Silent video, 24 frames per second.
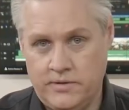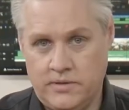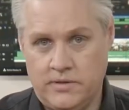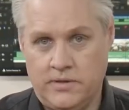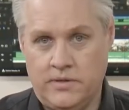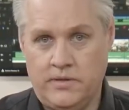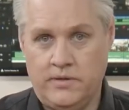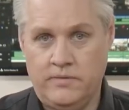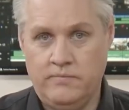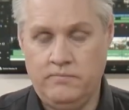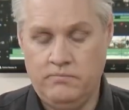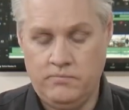so
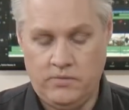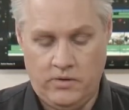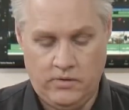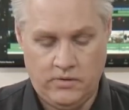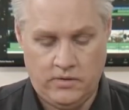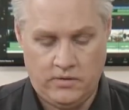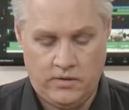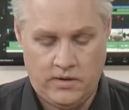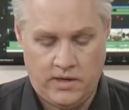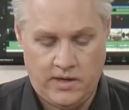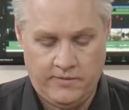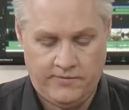they're longer
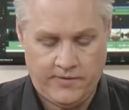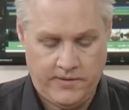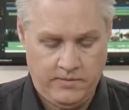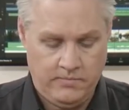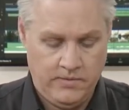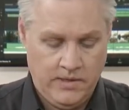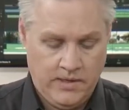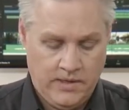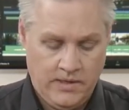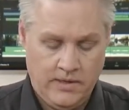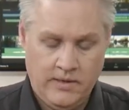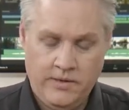life, and
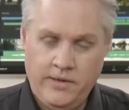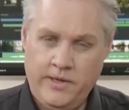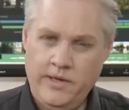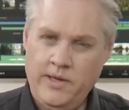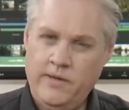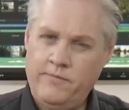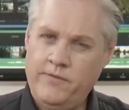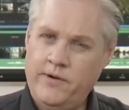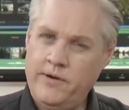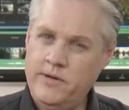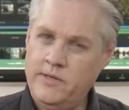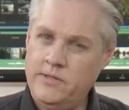you can
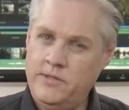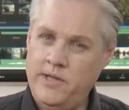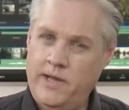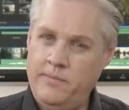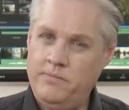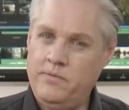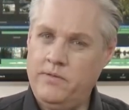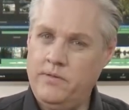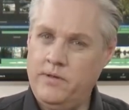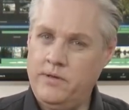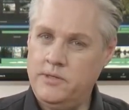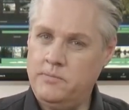get various
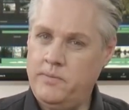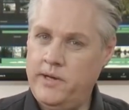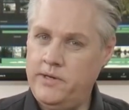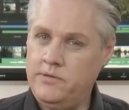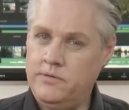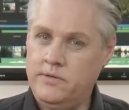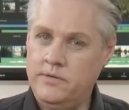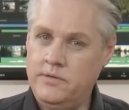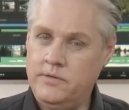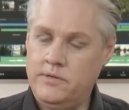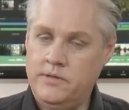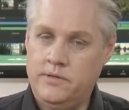depth of those
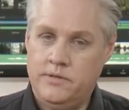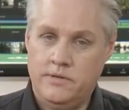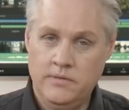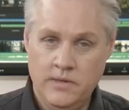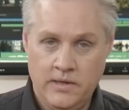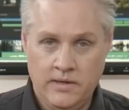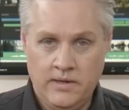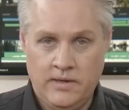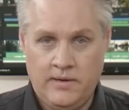batteries too.